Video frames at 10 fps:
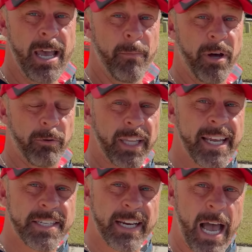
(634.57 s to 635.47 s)
But really,
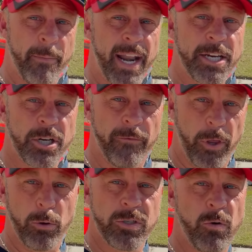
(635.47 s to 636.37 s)
it's a combination of
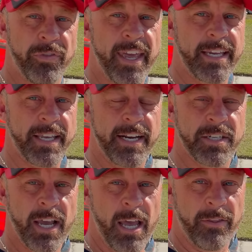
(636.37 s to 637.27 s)
those two things. It
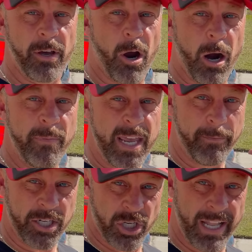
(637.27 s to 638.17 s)
is the car being
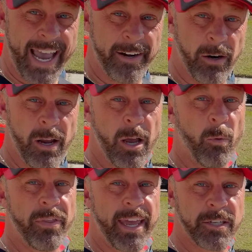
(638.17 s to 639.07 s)
much lighter
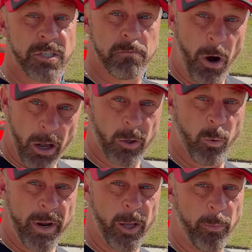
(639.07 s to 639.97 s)
with a smaller
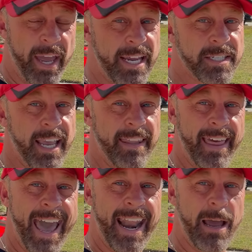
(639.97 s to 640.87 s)
wheelbase, and
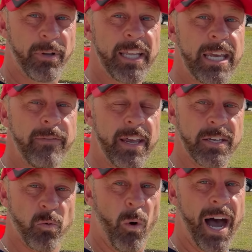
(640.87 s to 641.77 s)
that, I believe,
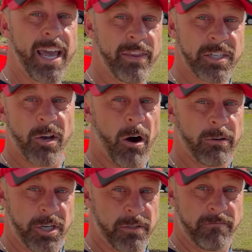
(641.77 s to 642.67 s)
is why this car
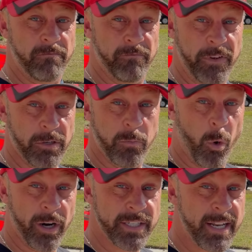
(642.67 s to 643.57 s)
just feels
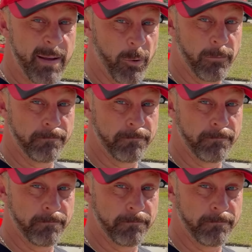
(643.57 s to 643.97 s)
more unstable.